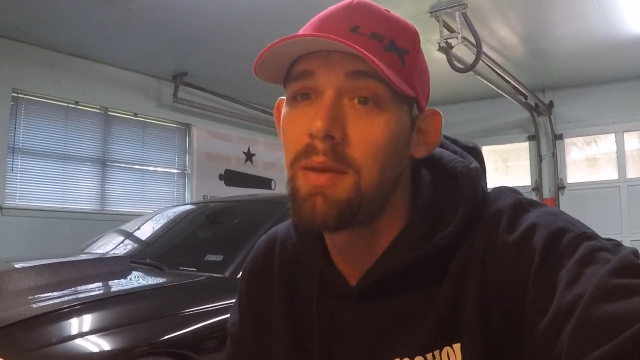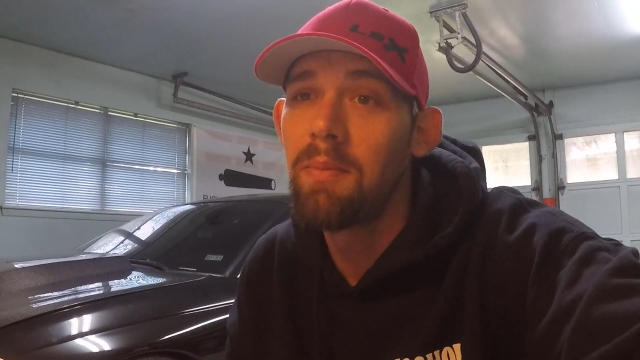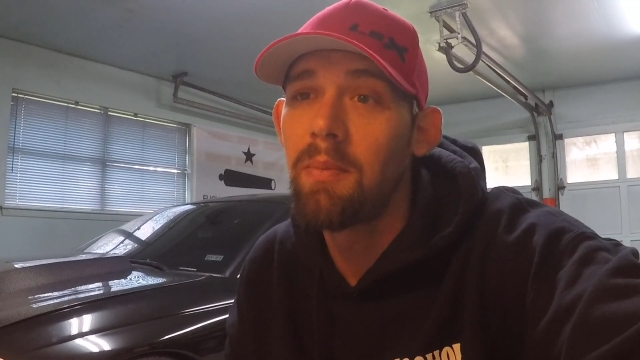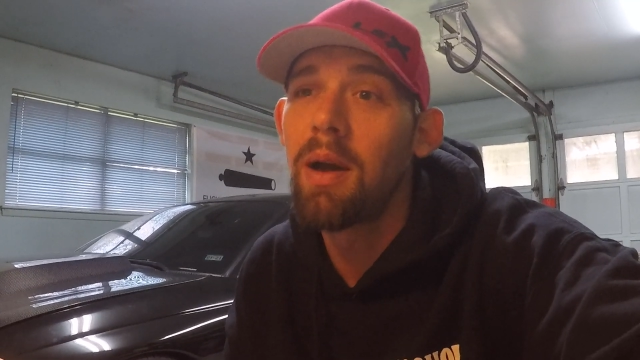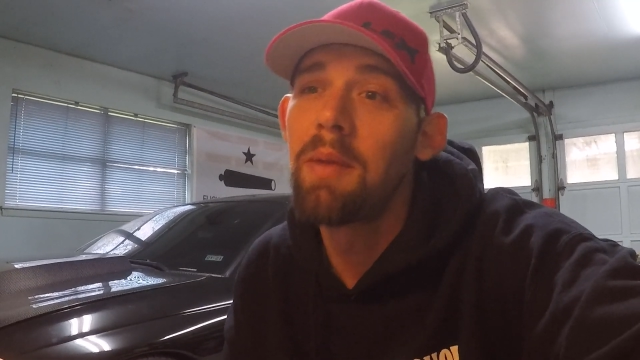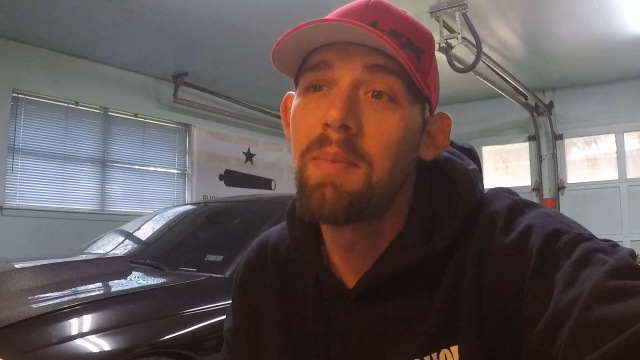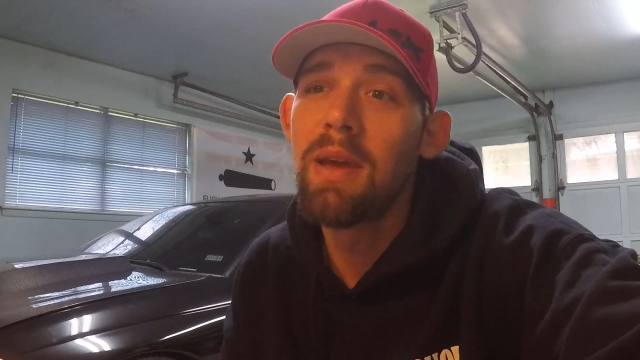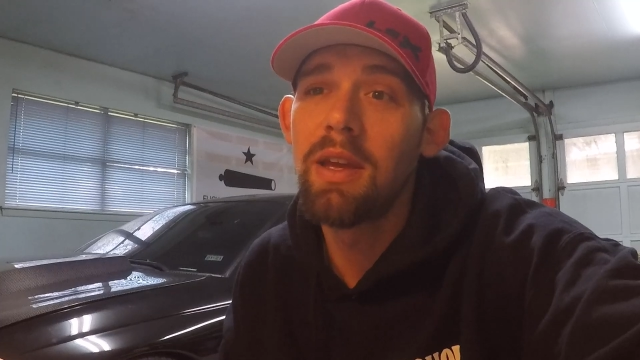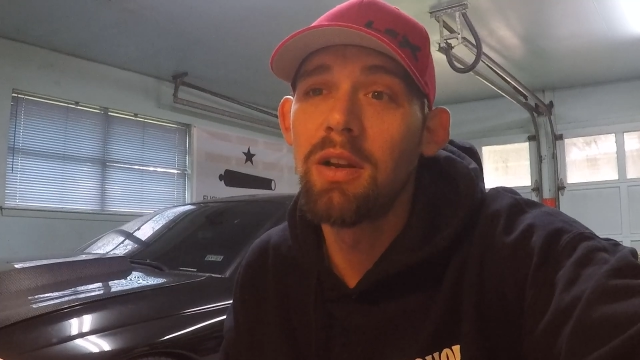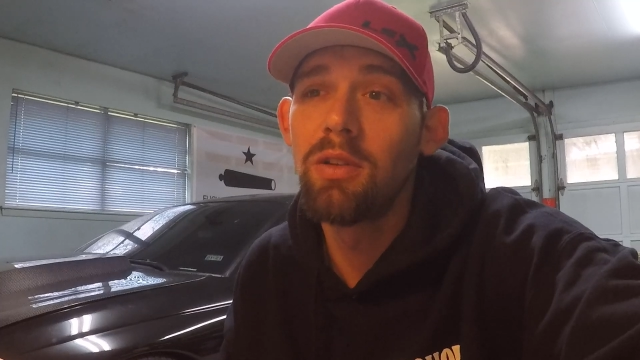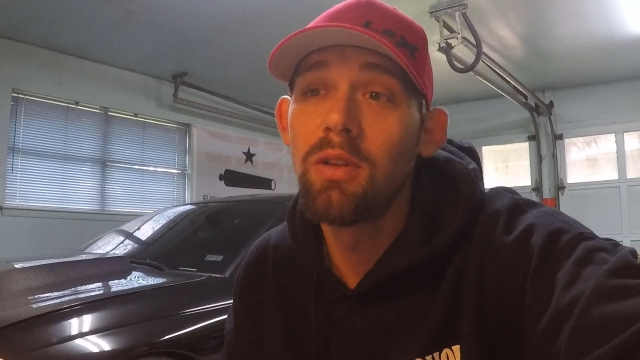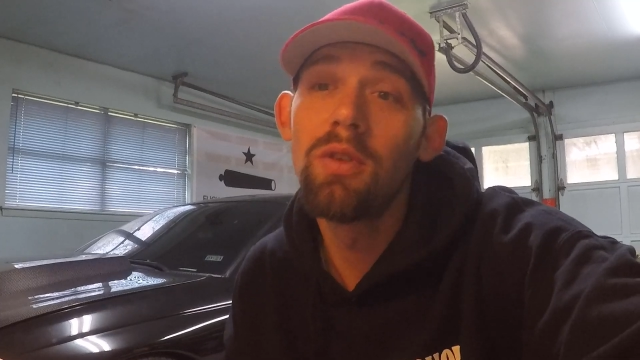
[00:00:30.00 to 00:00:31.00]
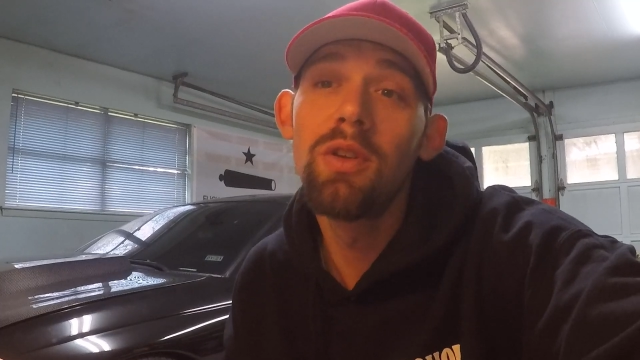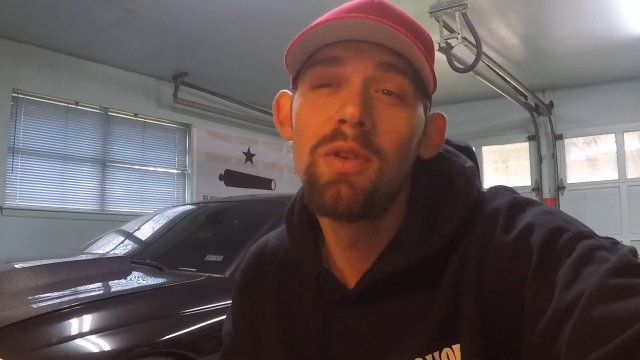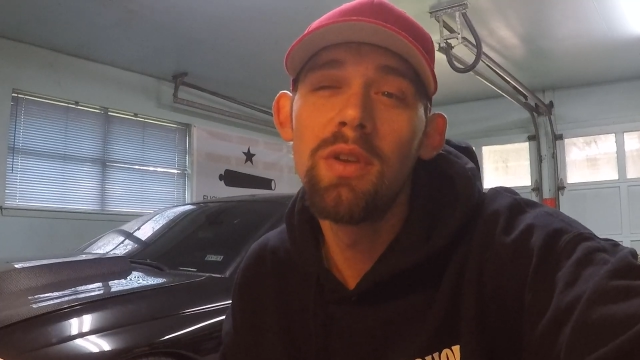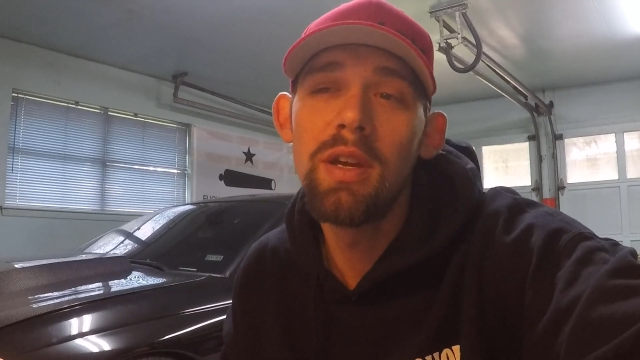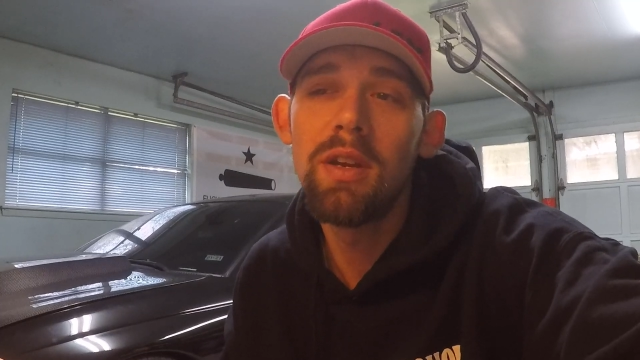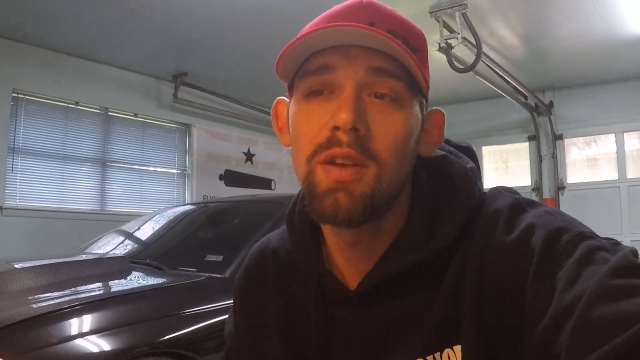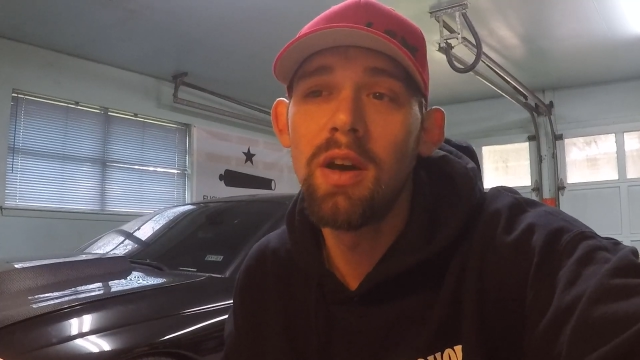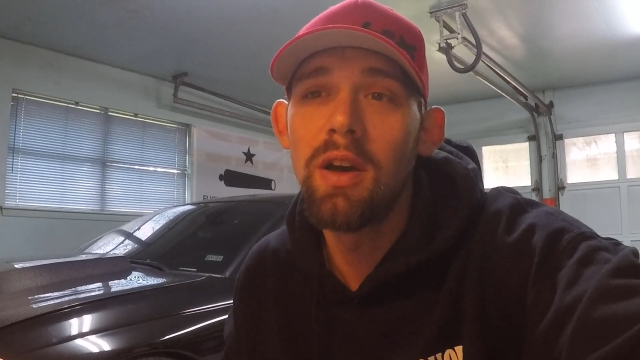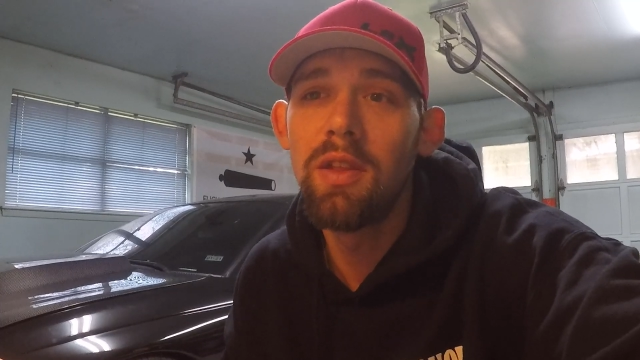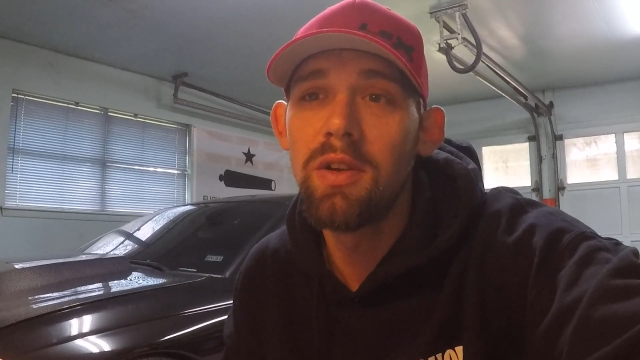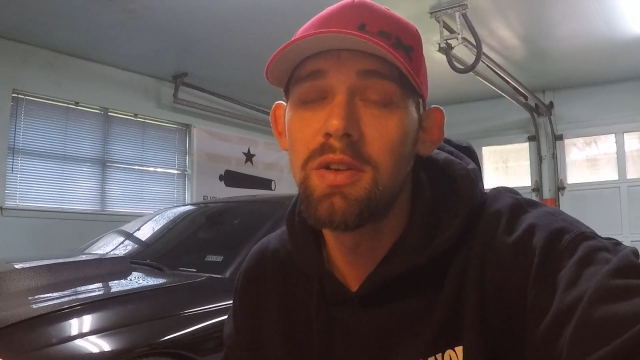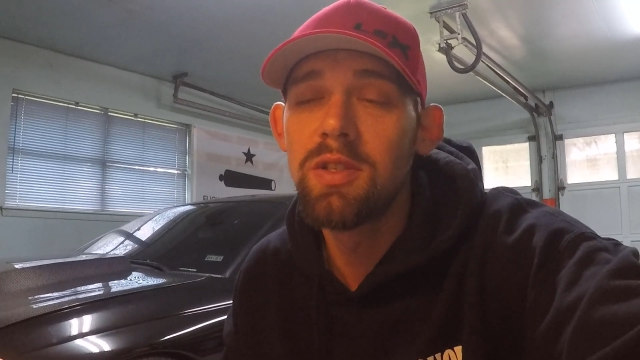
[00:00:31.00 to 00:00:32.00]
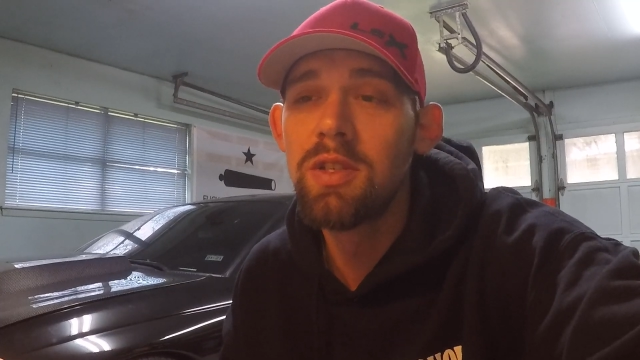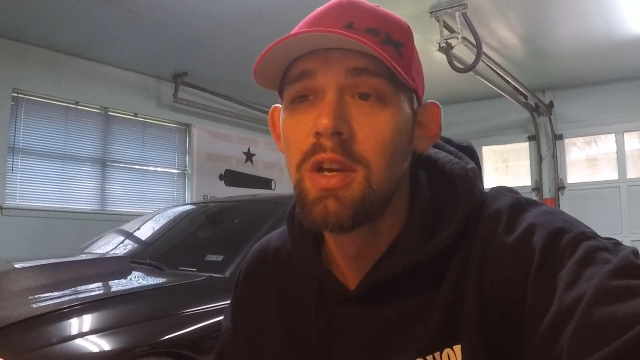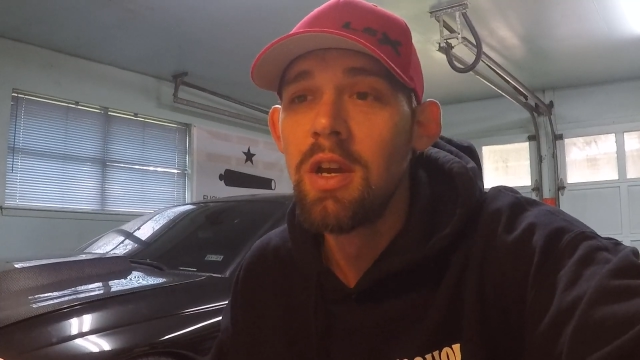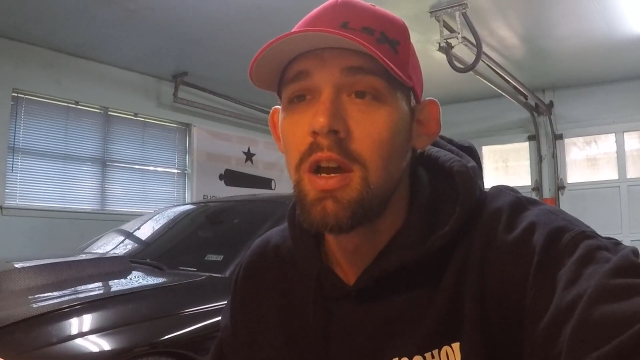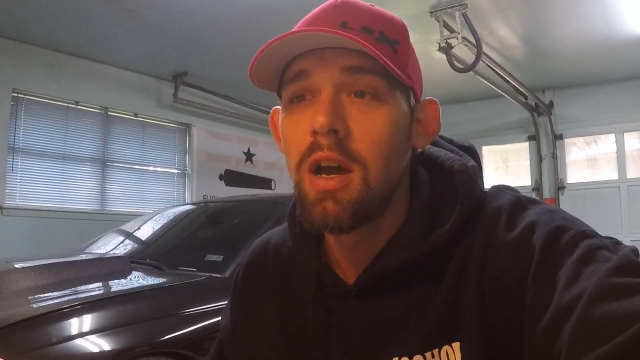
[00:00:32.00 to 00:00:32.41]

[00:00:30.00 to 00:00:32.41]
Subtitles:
might make it a little unique to others.